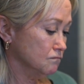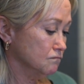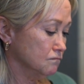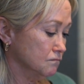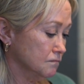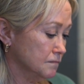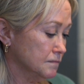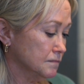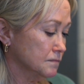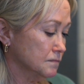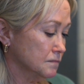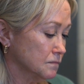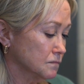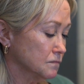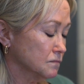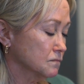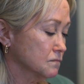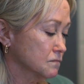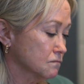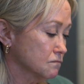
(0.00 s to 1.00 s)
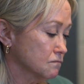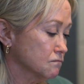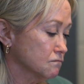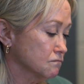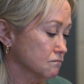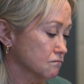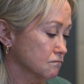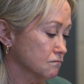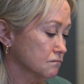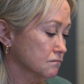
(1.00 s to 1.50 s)

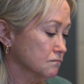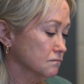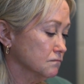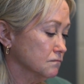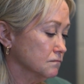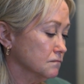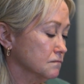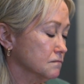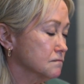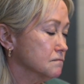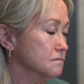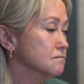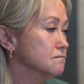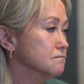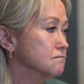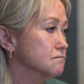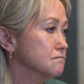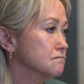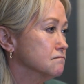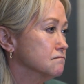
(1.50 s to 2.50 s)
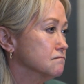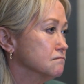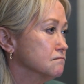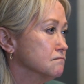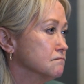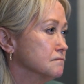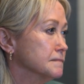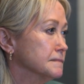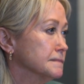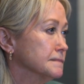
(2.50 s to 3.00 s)

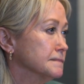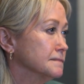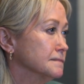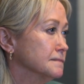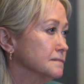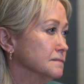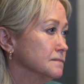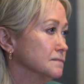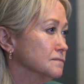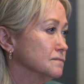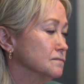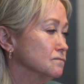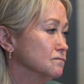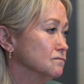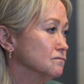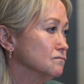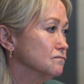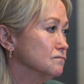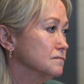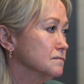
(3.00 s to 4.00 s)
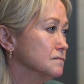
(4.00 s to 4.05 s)
(not speaking)